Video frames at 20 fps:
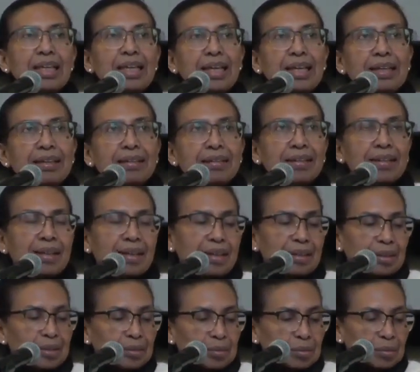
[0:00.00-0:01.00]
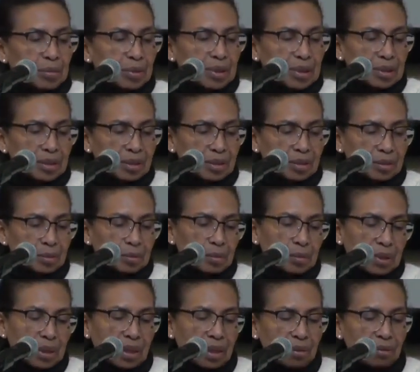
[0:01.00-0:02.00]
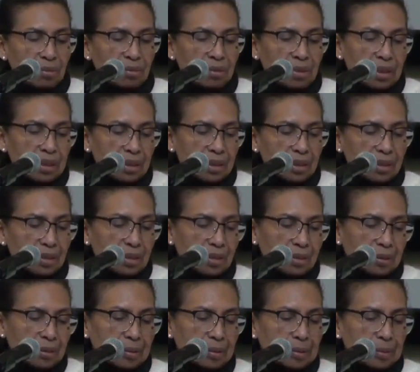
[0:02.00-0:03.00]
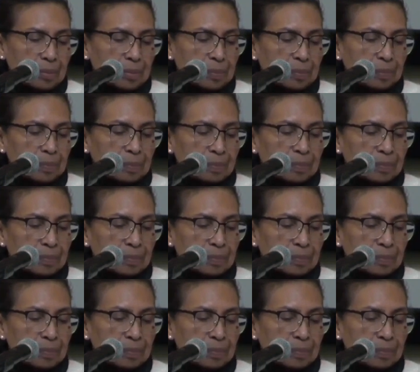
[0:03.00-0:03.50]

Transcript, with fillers: And that, so I really, uh, um,